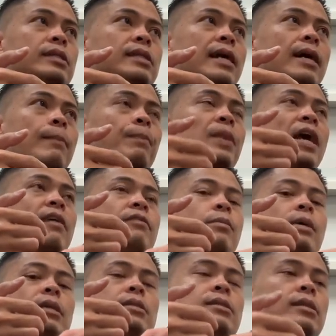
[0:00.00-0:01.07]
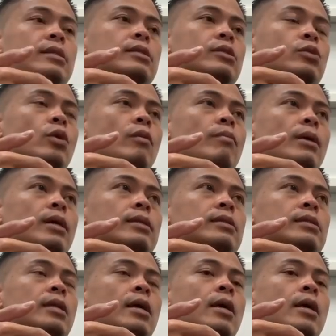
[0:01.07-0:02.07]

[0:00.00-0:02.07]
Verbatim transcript: is that after about six to 12 months,